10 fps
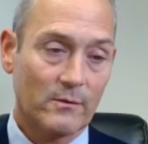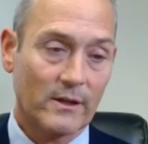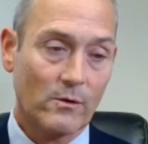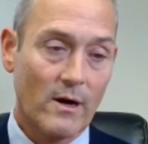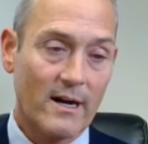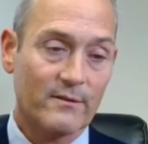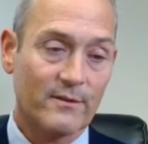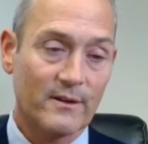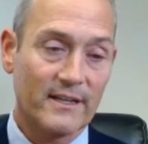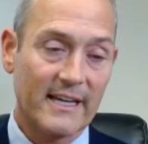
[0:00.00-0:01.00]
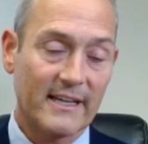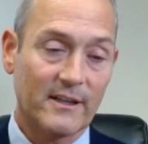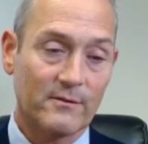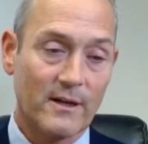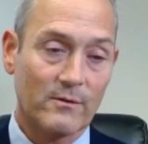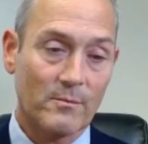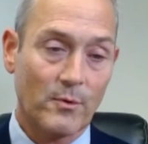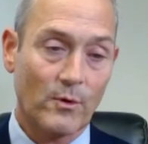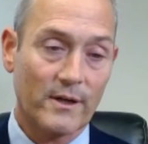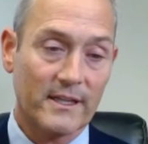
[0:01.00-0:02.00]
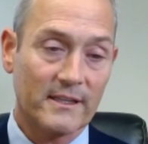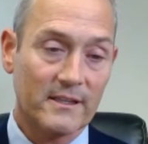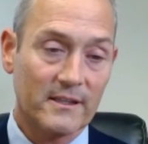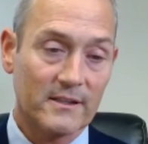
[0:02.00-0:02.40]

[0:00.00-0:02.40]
required for negative rent reporting